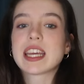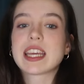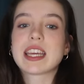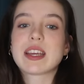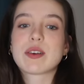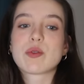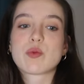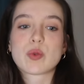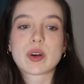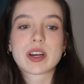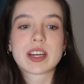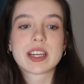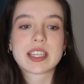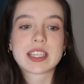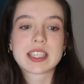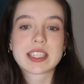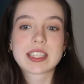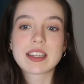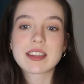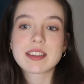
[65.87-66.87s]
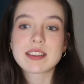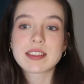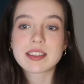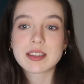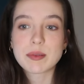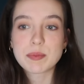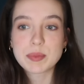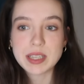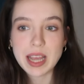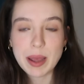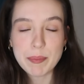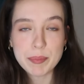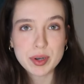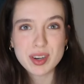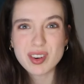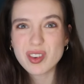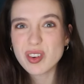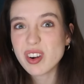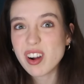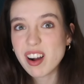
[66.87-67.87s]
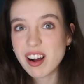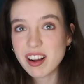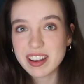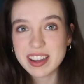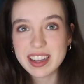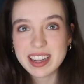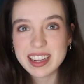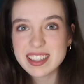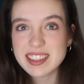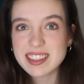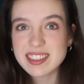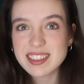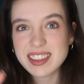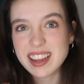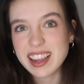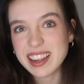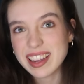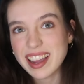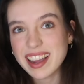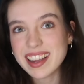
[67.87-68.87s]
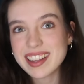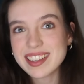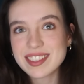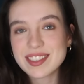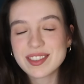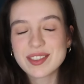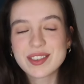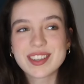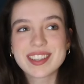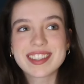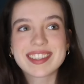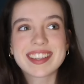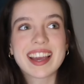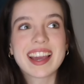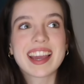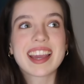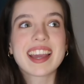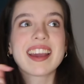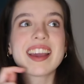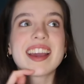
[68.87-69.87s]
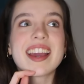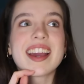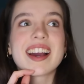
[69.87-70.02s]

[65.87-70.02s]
It was September or August, I guess you could say.